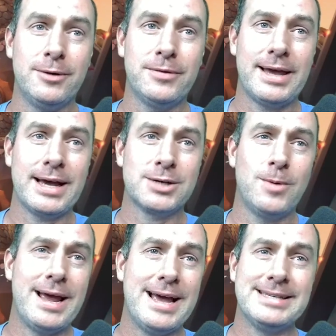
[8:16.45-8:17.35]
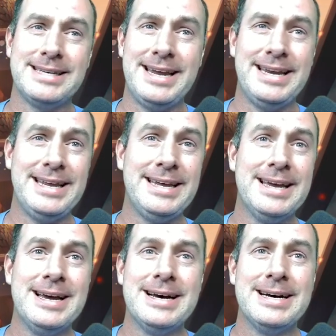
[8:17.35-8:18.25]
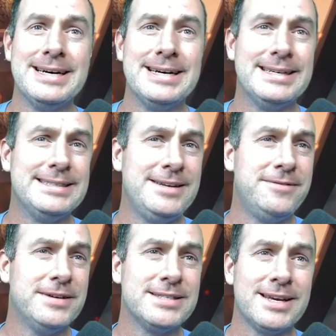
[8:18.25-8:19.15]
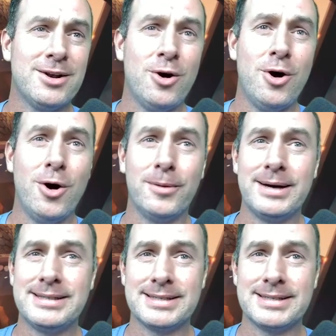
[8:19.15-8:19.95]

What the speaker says: I don't think XY has any defense at all, right?